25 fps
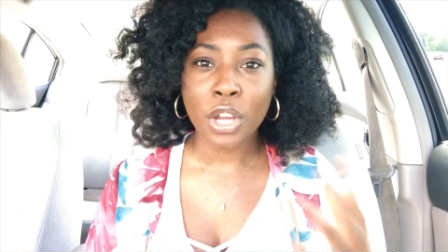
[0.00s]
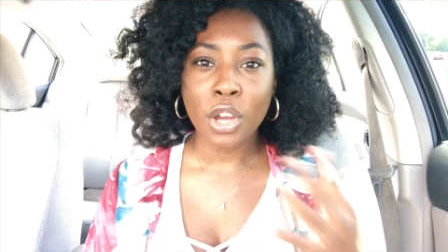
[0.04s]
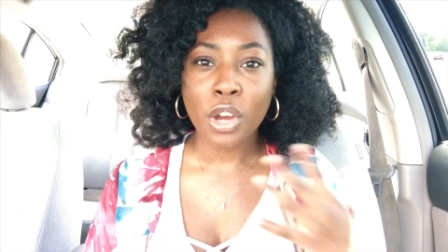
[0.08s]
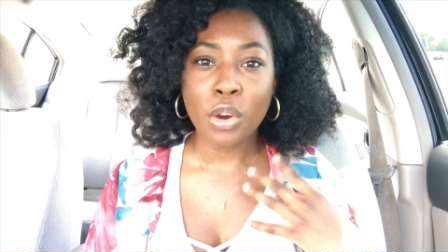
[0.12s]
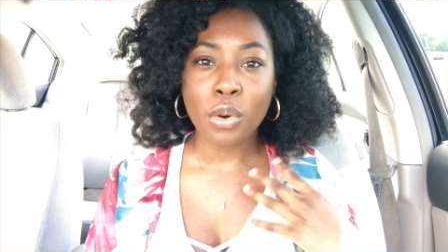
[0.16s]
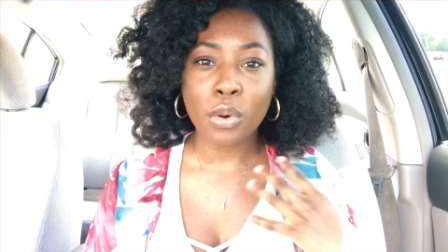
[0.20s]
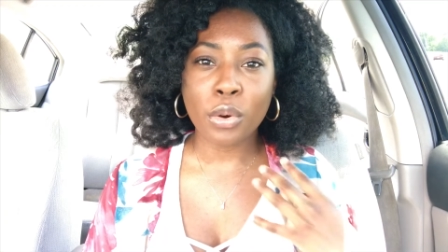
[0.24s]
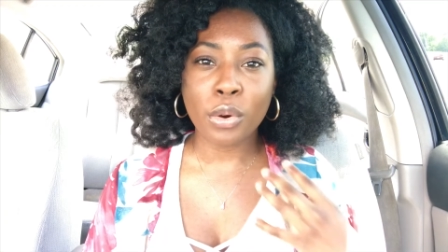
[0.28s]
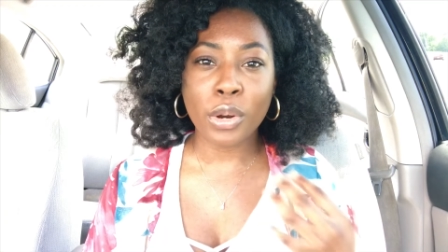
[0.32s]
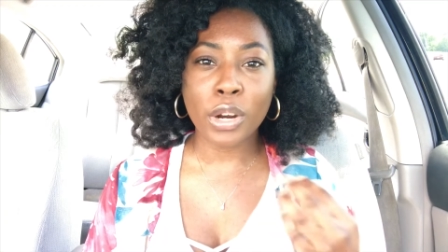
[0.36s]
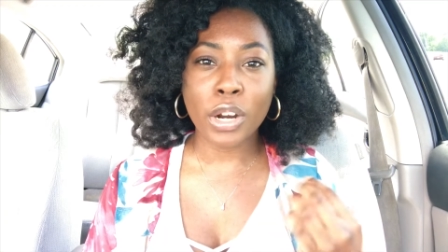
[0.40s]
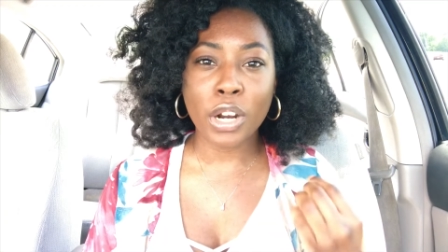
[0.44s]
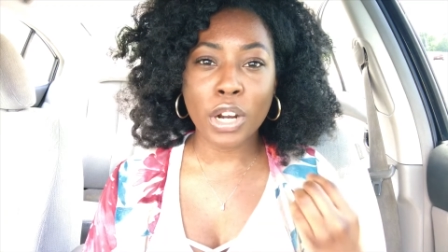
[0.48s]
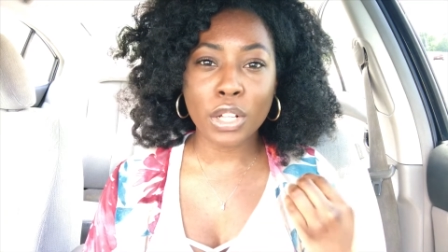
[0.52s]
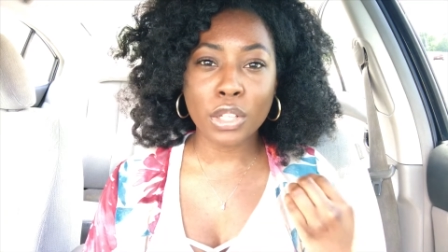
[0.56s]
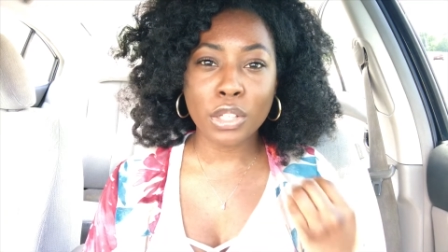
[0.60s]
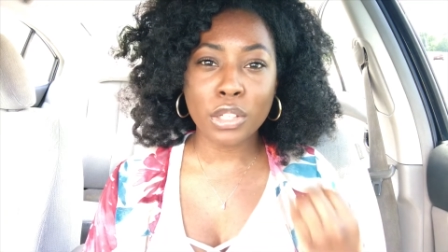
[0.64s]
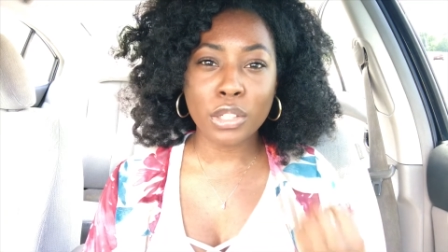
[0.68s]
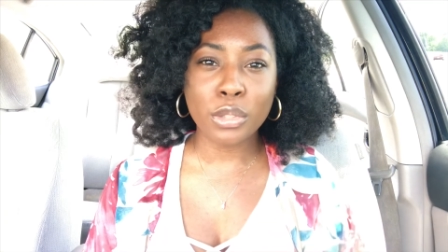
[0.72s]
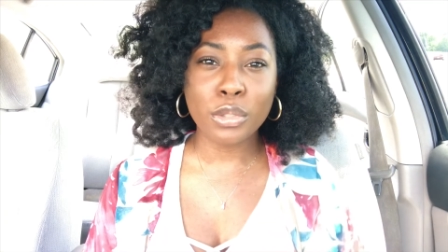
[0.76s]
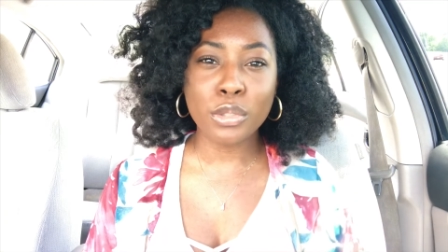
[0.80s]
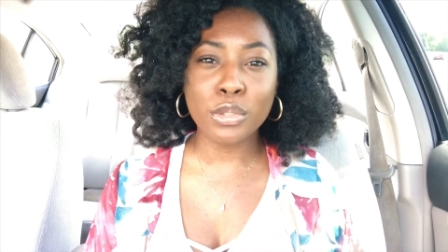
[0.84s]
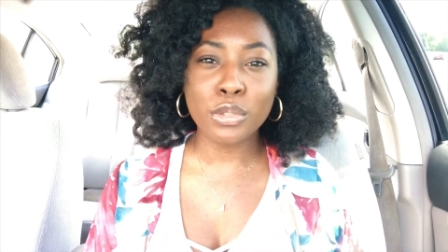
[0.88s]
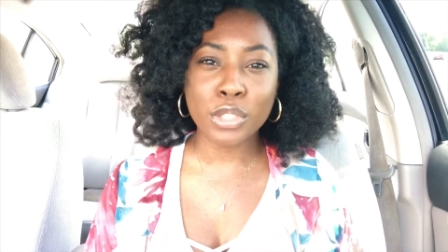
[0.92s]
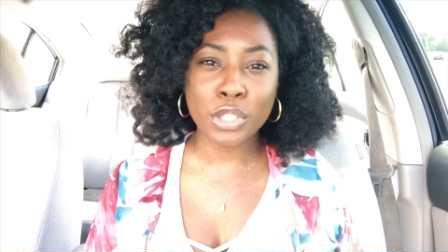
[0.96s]
or
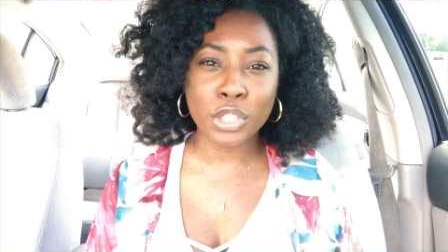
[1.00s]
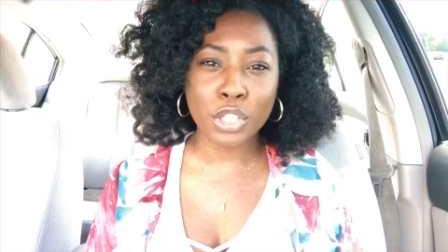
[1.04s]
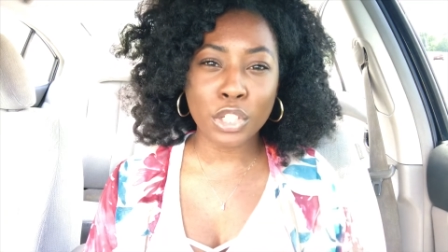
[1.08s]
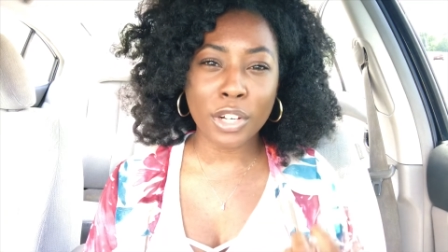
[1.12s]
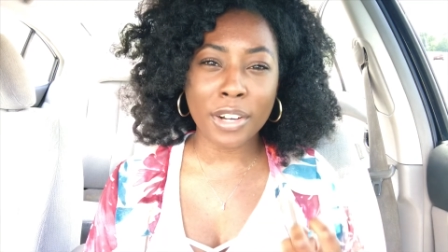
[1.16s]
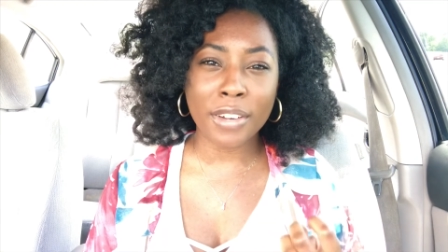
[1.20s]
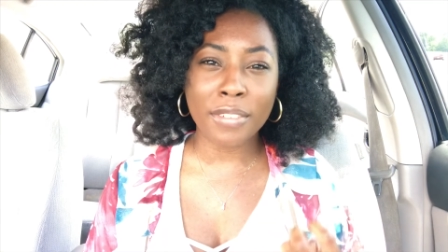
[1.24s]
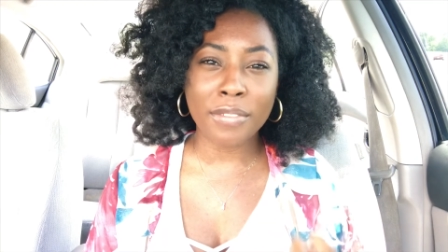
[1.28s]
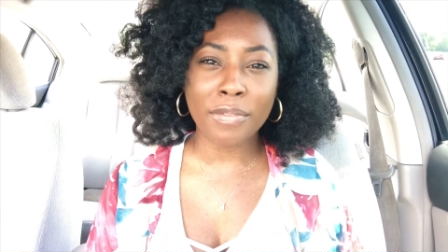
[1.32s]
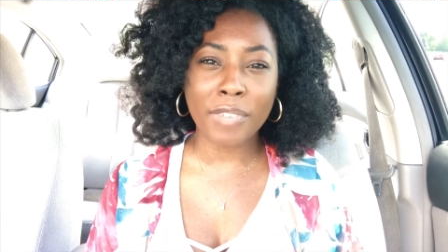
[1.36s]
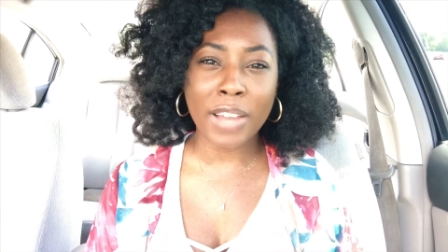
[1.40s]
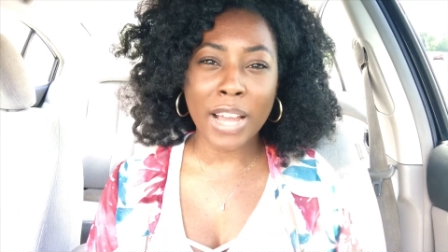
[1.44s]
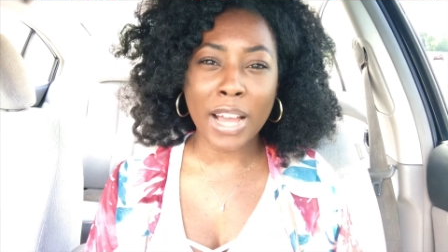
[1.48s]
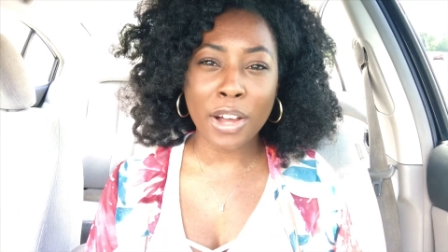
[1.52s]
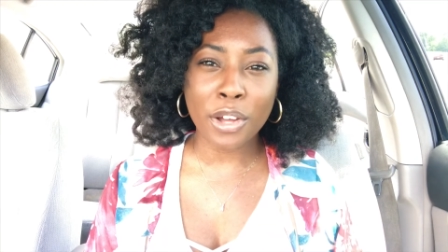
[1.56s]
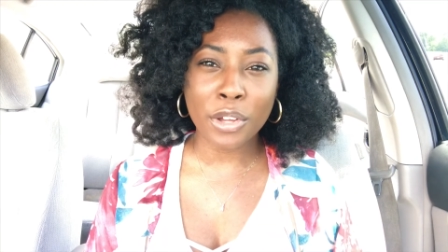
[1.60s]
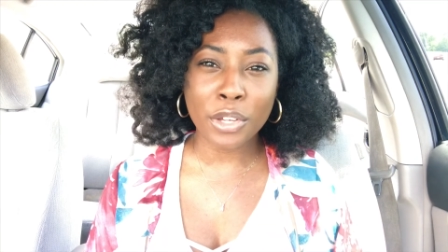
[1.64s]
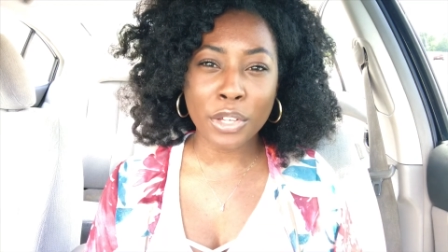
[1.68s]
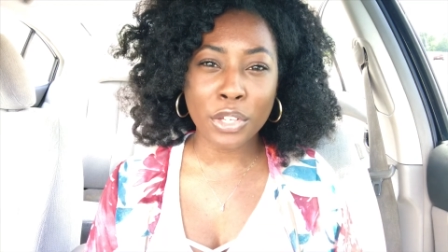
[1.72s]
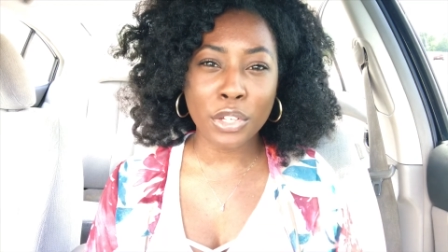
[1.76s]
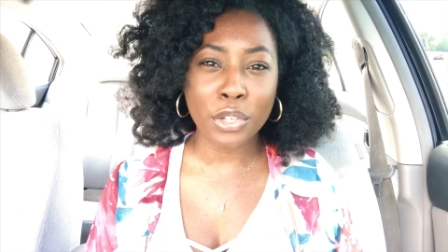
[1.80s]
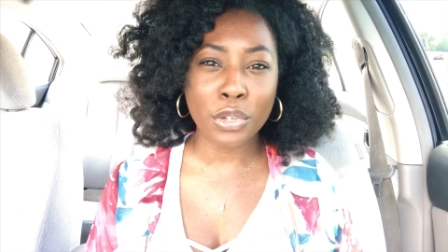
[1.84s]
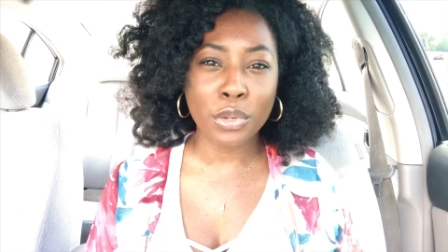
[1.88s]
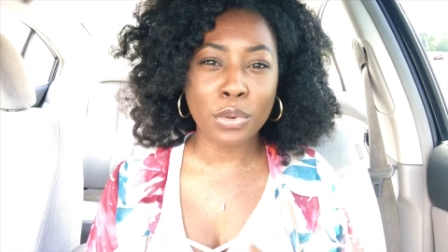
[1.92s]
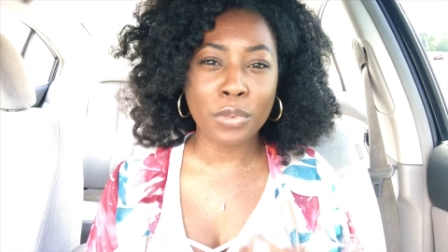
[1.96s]
lose your
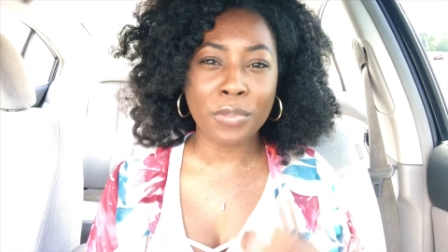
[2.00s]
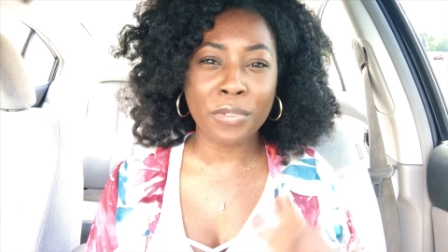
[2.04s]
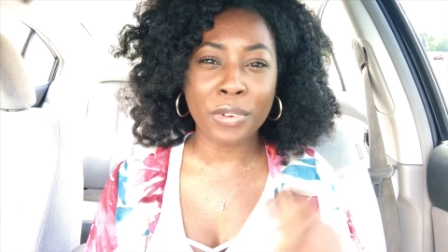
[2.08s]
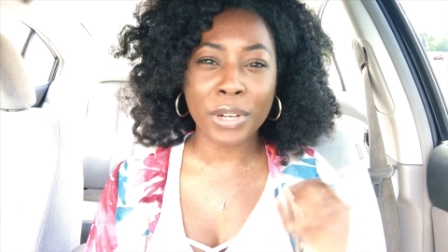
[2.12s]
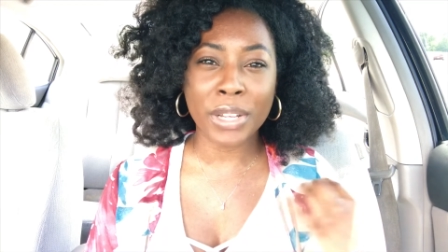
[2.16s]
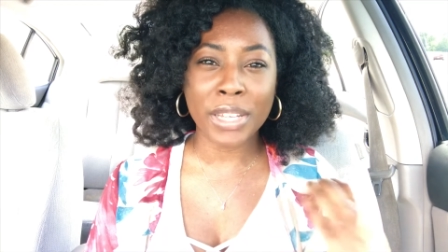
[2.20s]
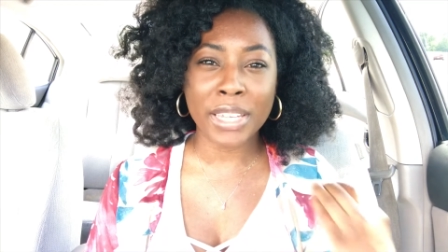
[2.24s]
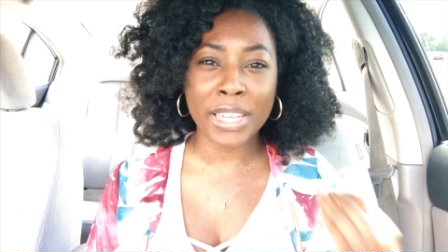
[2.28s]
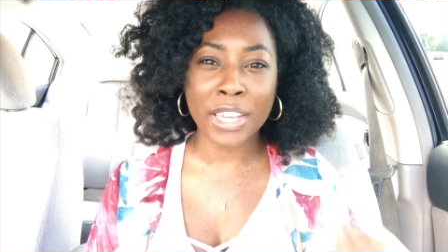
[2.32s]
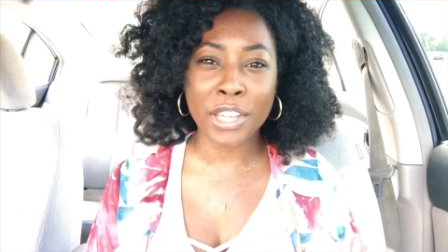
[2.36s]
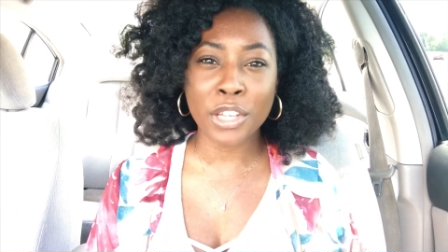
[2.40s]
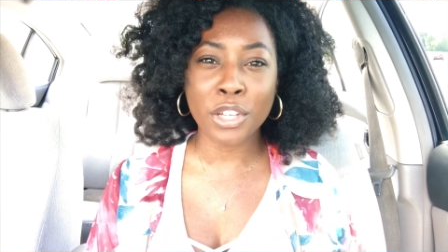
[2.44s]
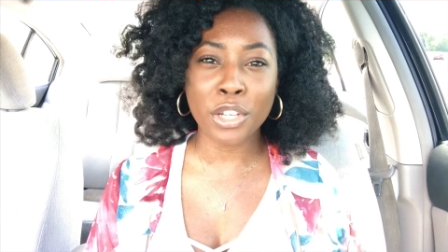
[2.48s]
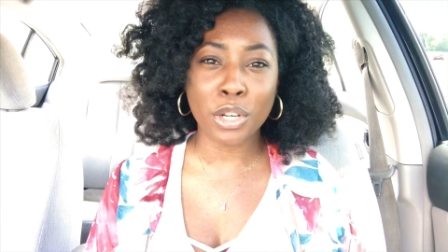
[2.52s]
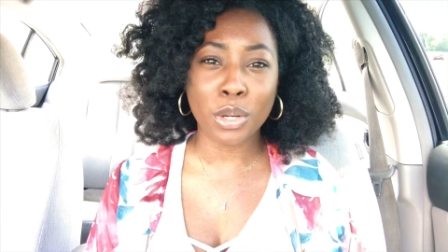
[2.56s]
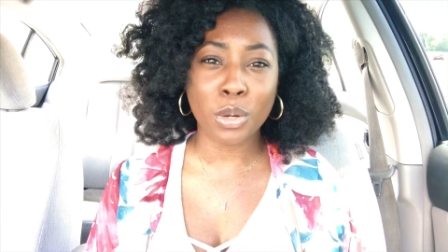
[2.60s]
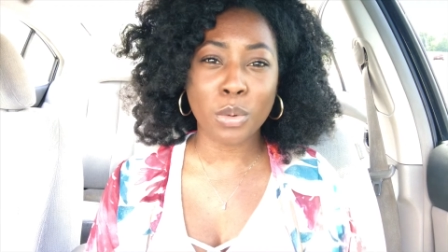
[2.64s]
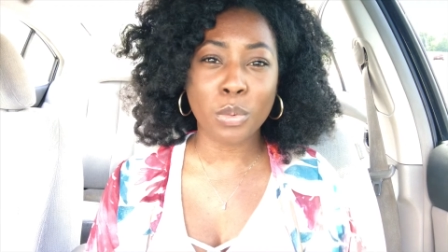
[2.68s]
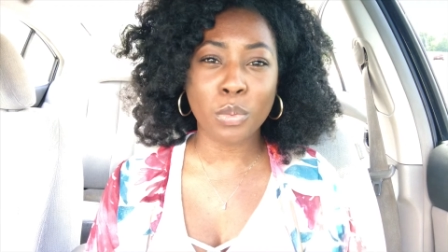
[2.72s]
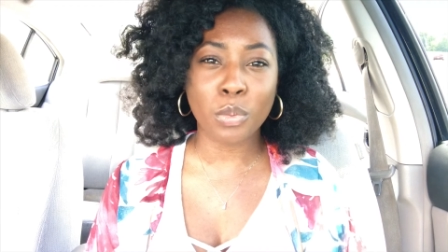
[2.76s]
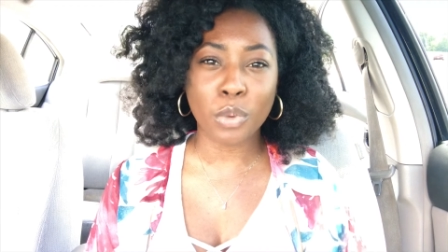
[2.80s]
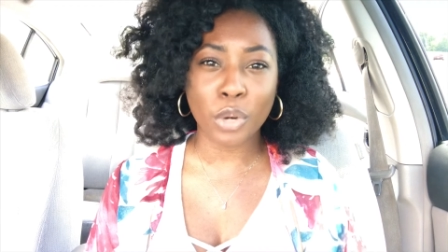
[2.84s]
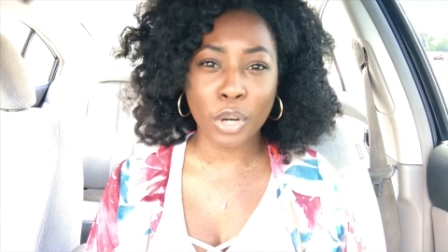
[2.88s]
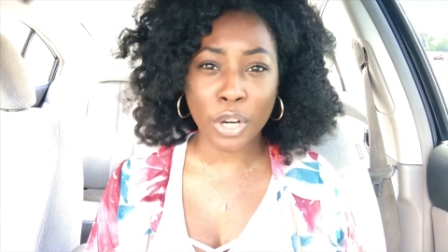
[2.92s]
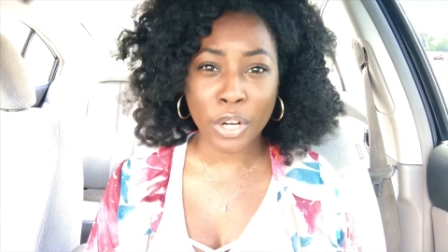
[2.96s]
value, forget your
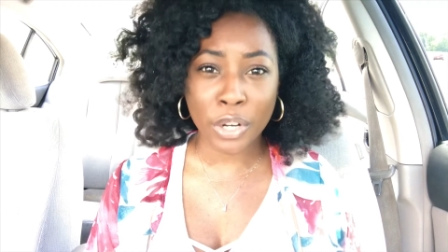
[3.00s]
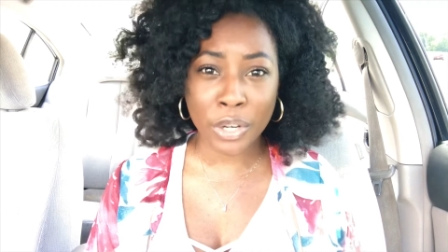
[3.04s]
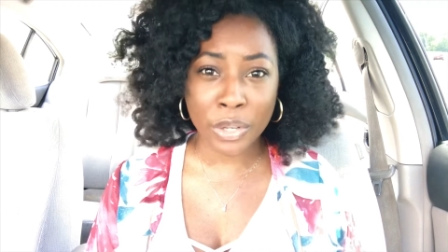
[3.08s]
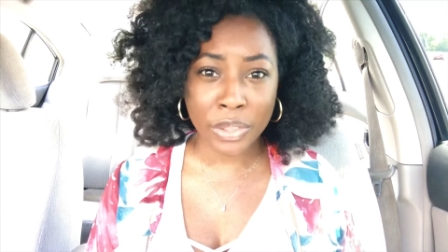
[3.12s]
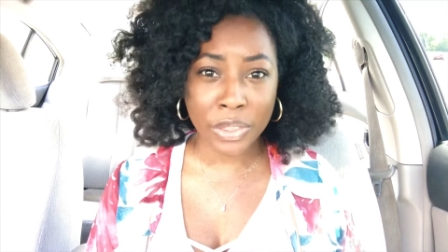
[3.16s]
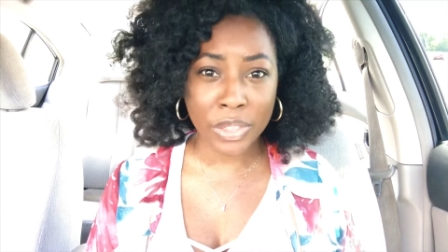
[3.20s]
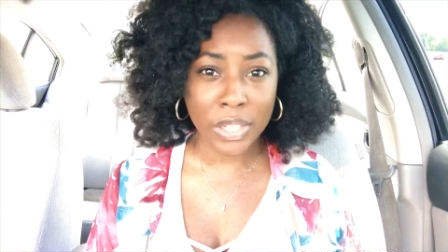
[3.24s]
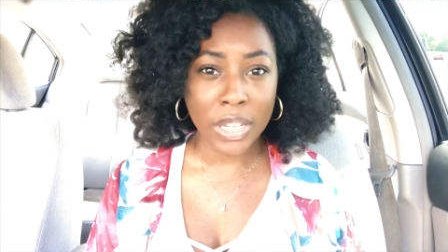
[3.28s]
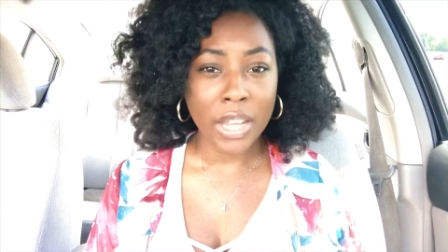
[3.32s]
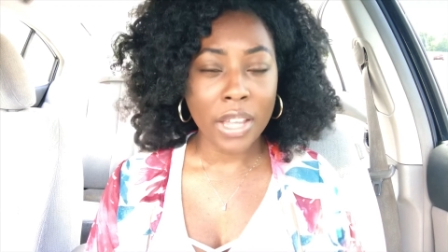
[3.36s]
worth,